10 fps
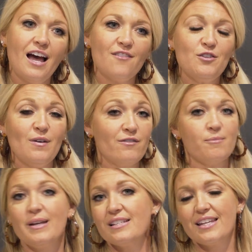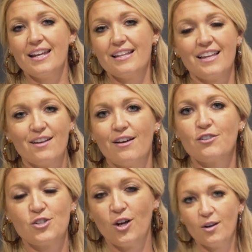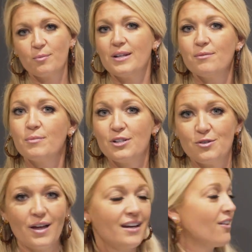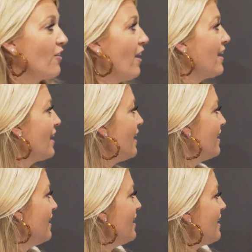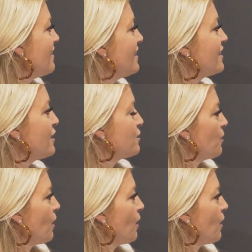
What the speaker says: If you've ever been to anything I've ever taught, we do that a lot. And this is,